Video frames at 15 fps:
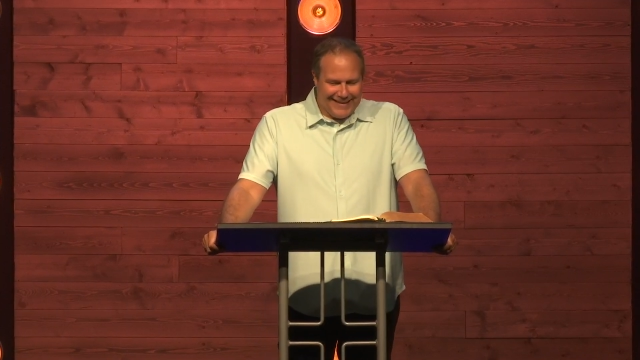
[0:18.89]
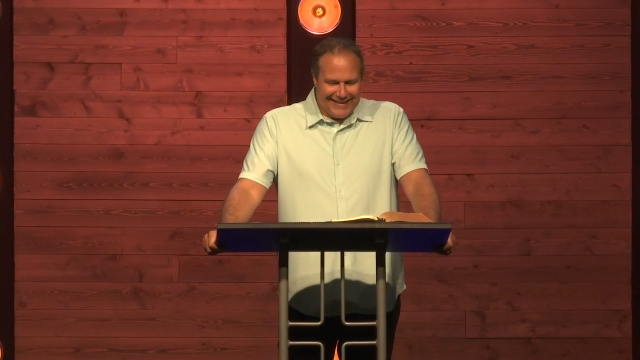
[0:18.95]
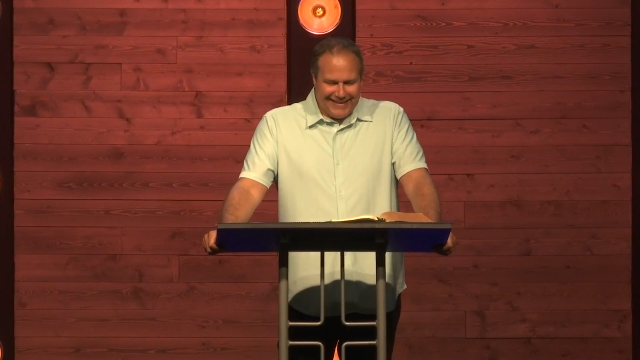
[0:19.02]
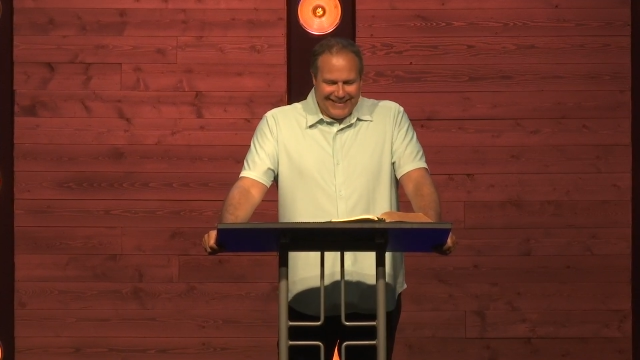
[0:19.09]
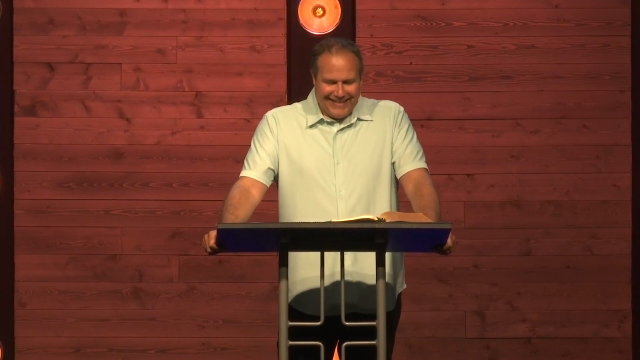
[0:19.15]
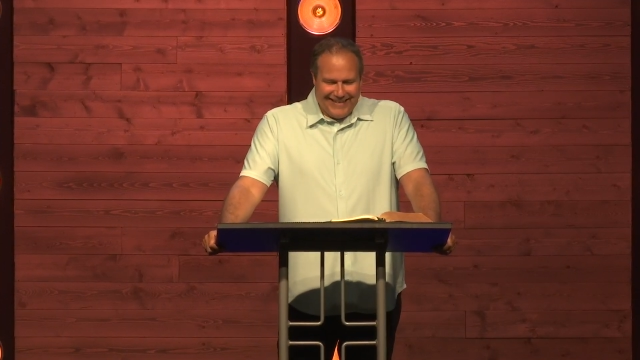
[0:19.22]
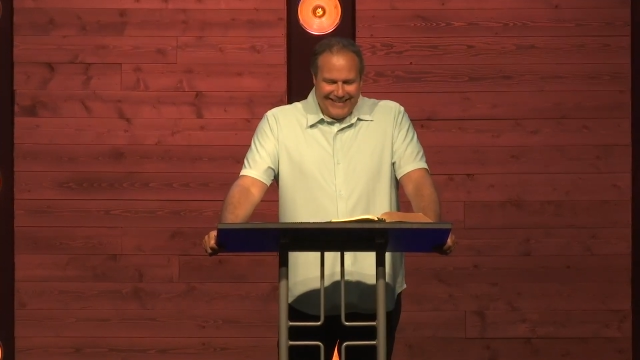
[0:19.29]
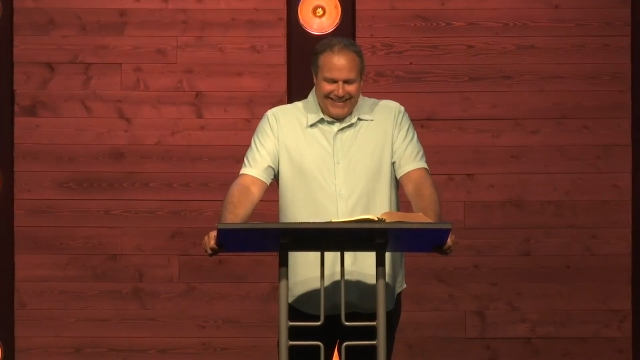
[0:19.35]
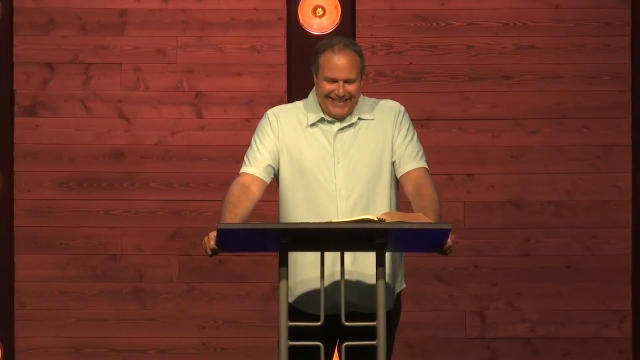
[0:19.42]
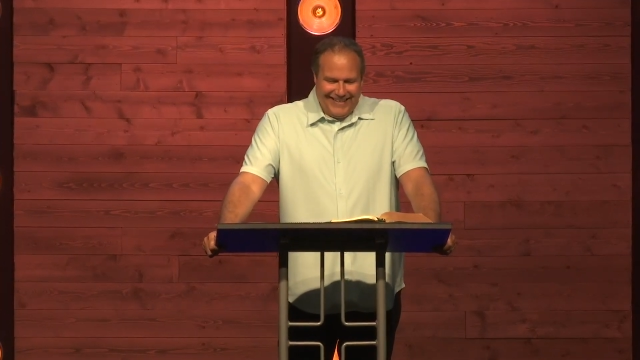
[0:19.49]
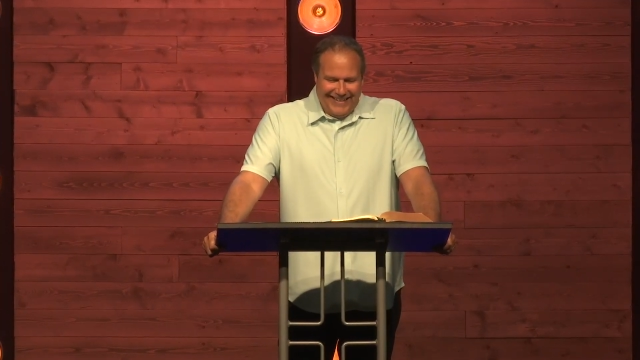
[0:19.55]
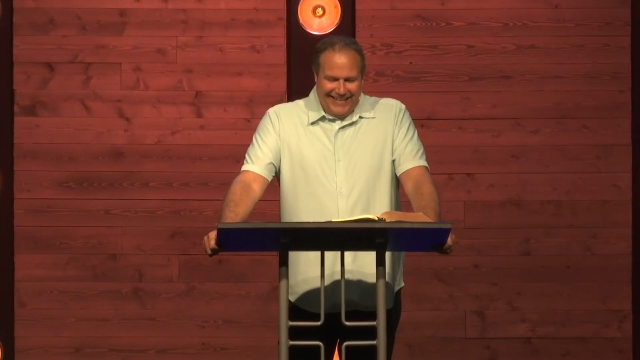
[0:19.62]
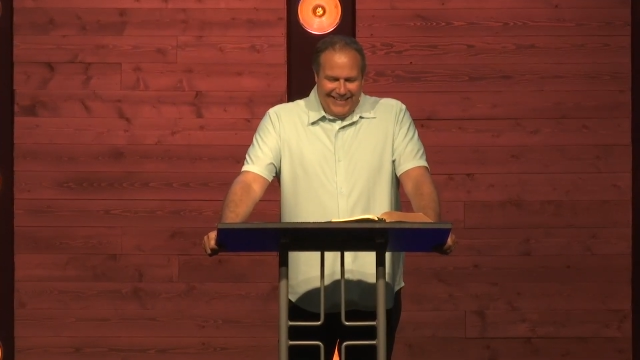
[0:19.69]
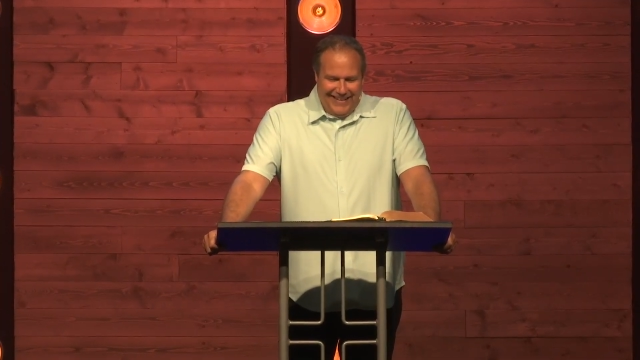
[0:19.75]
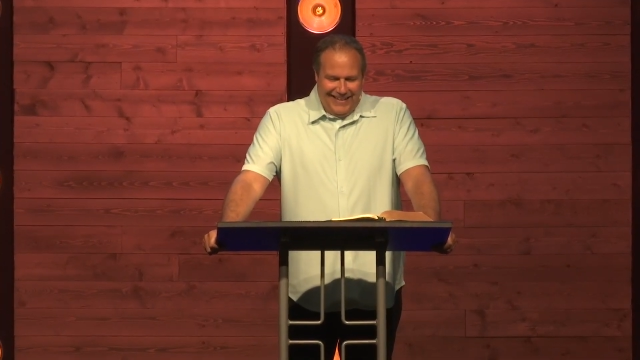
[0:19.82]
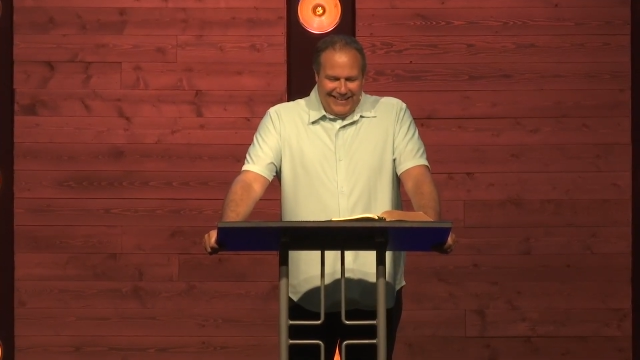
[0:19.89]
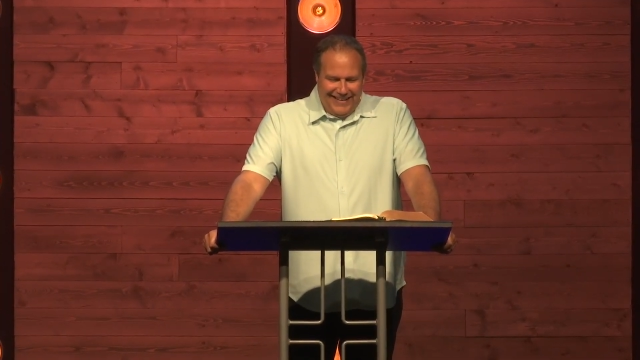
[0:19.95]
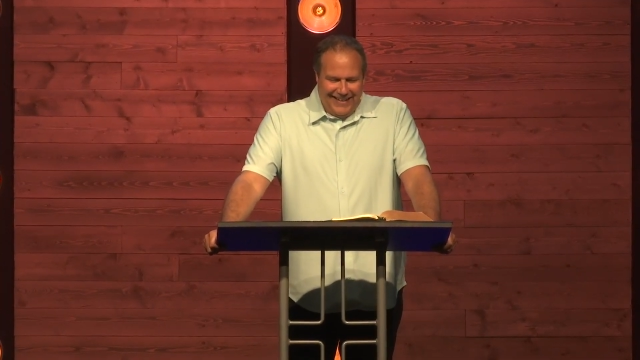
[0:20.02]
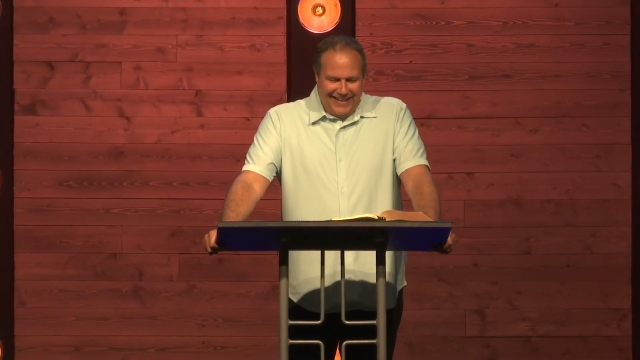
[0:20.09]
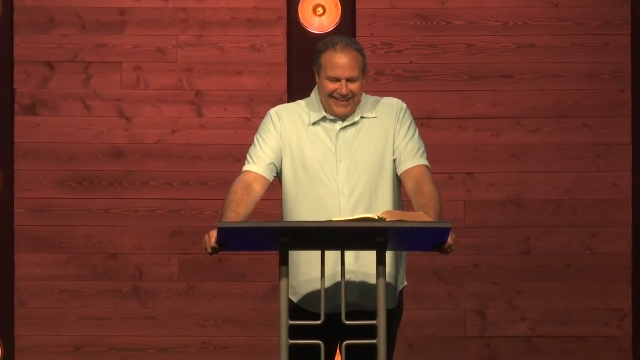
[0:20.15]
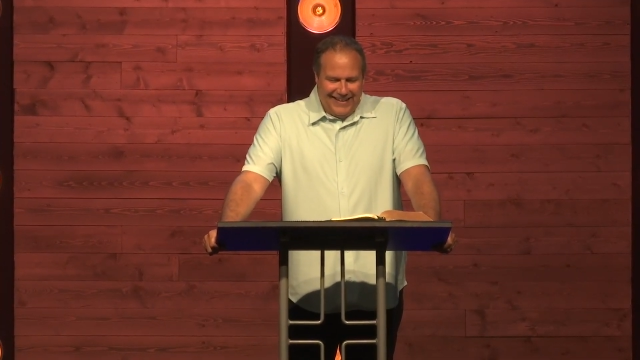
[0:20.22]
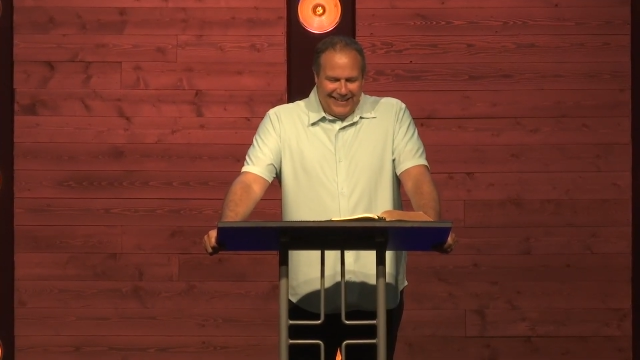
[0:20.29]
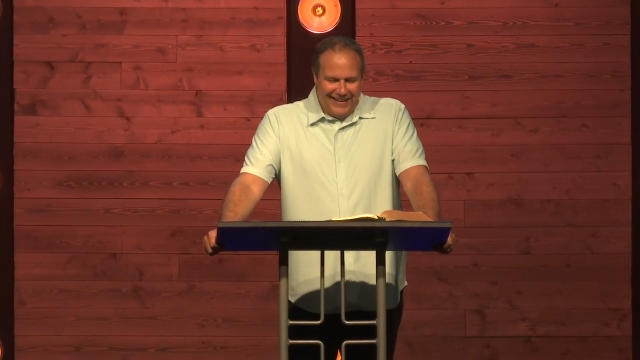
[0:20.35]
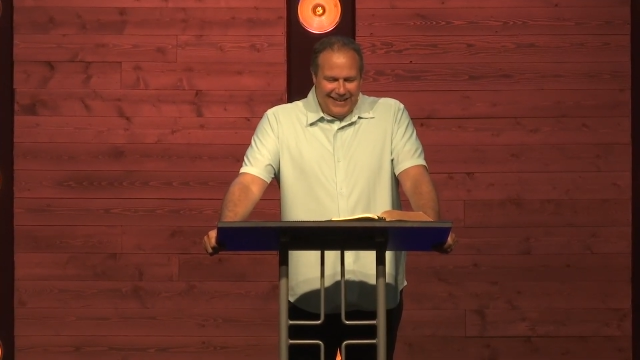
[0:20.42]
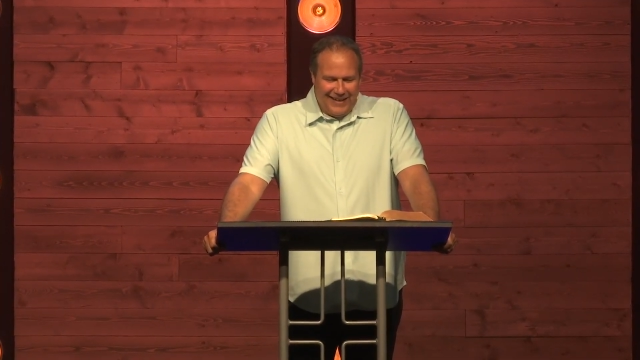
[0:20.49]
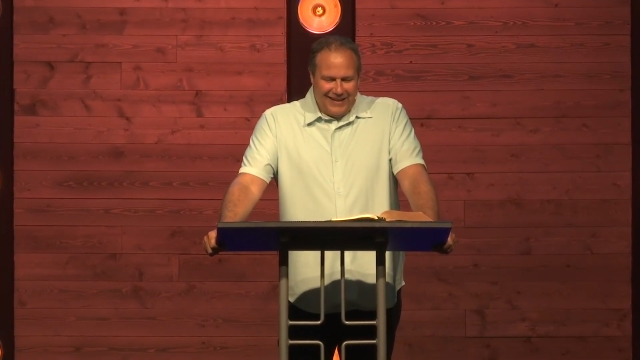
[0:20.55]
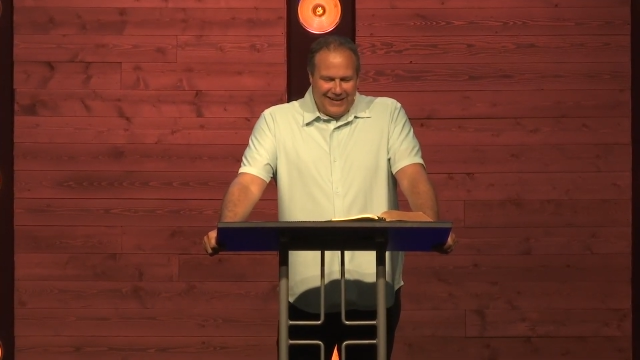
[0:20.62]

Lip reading: (silence)